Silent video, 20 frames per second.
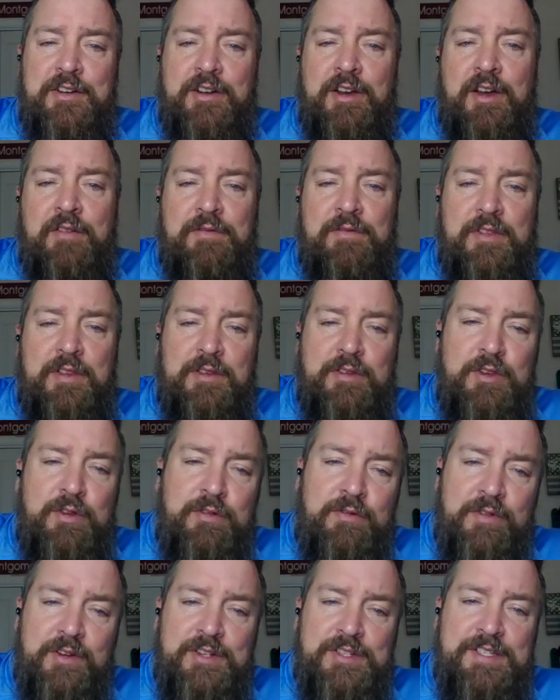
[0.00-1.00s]
of the
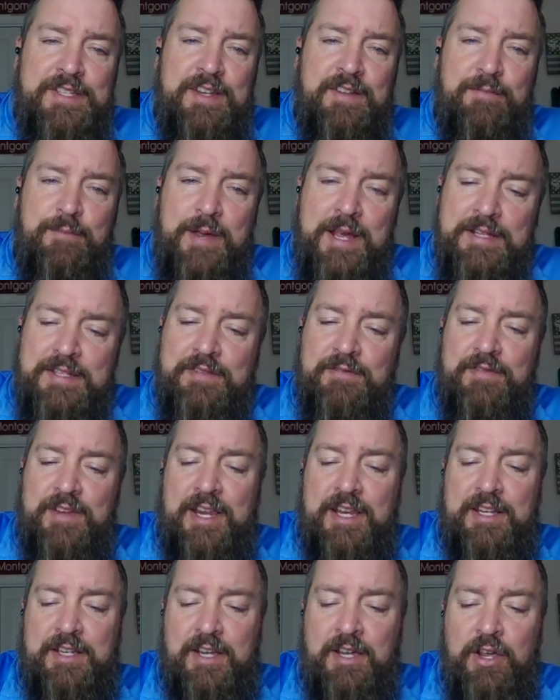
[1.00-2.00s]
University of
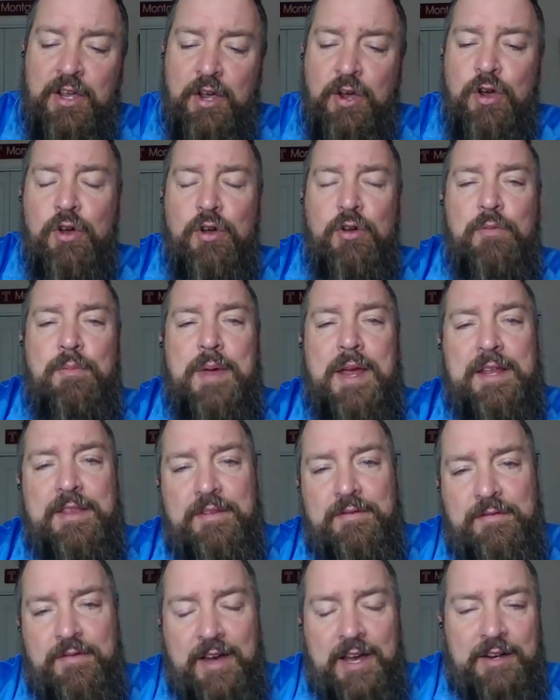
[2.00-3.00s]
Pennsylvania, who made
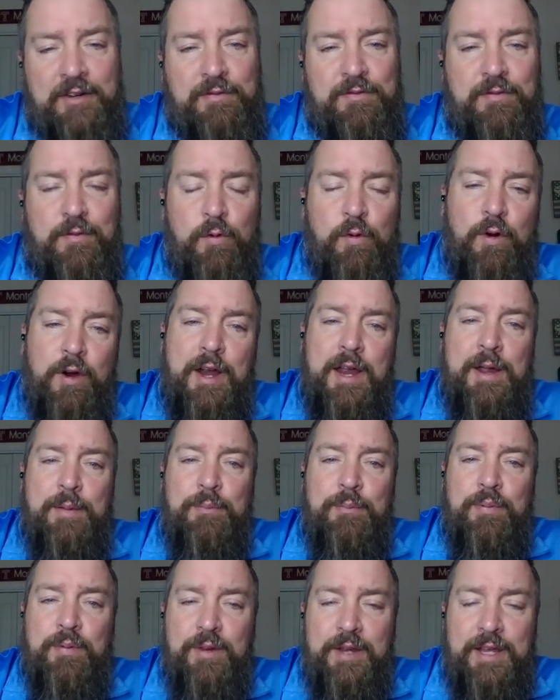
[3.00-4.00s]
the Final Four
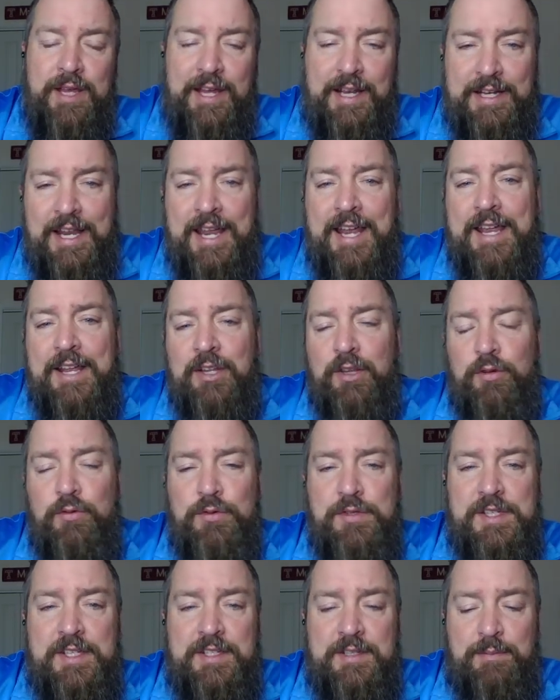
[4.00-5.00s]
and played,
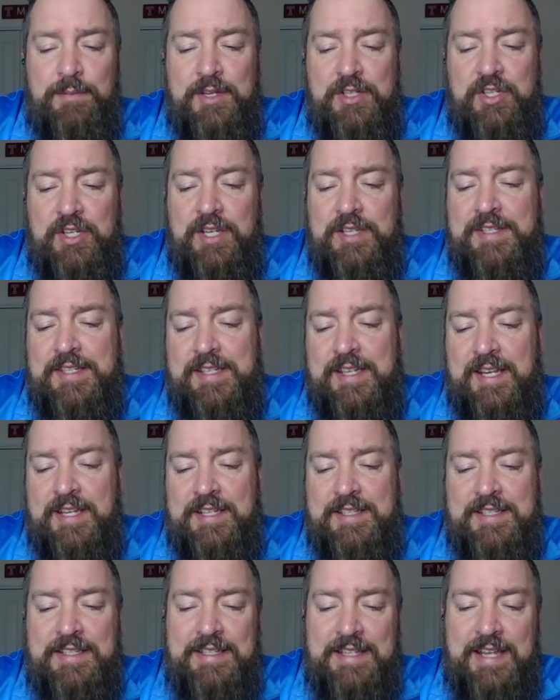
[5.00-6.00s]
losing to Michigan
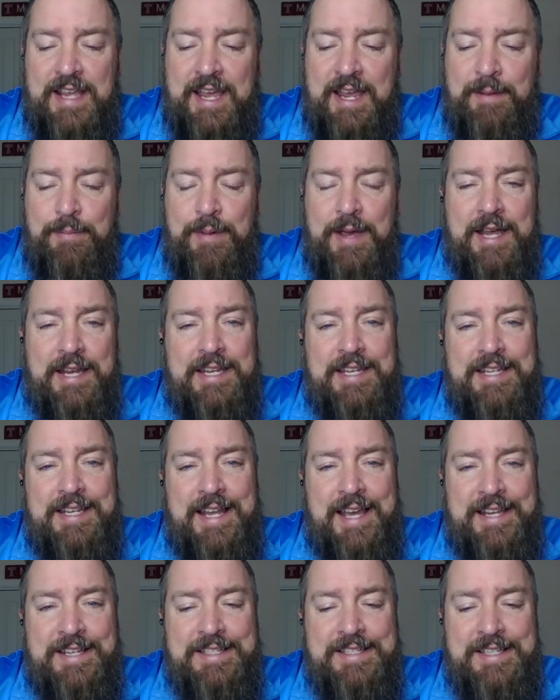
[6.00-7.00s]
State today back in
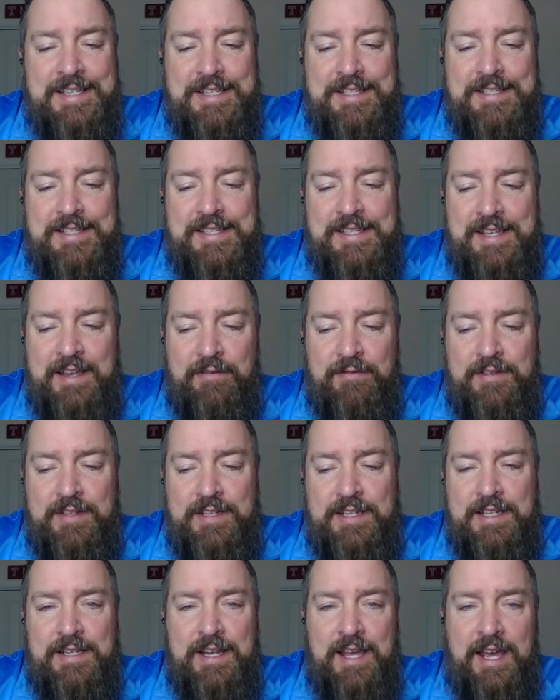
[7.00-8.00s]

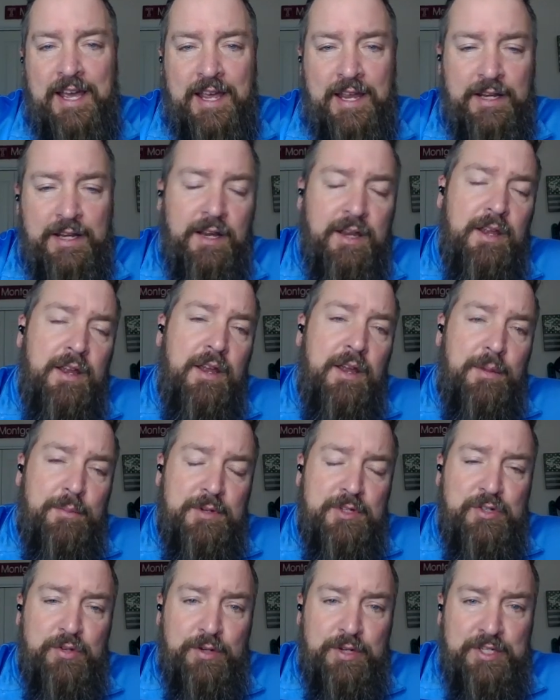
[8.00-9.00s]
1979.
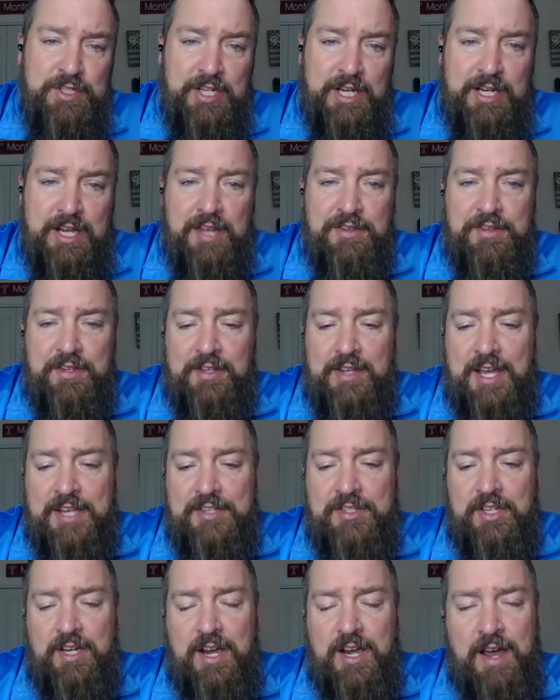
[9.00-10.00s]
Be sure to check out the
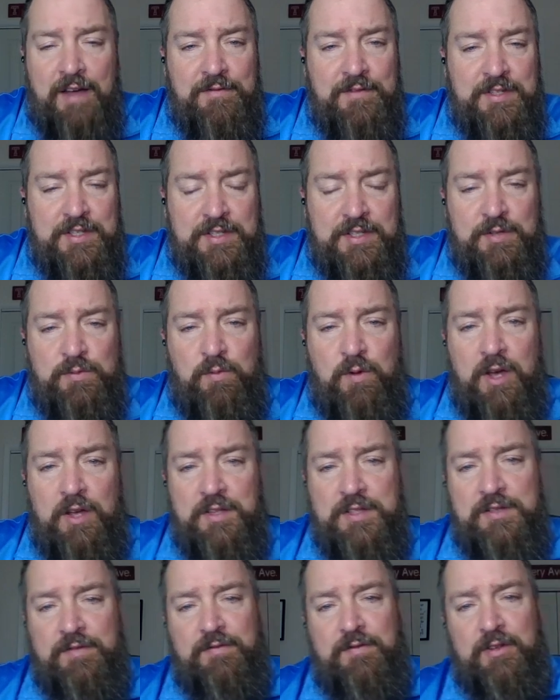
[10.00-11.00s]
Clashing Conferences as well
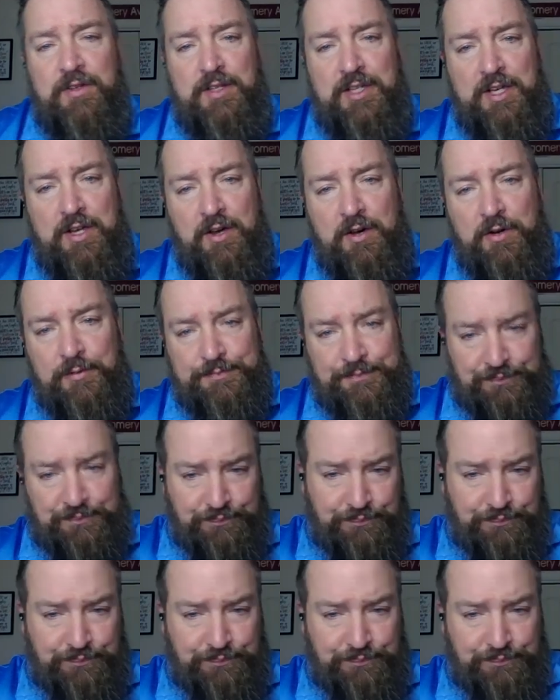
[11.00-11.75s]
as the Philly GOAT.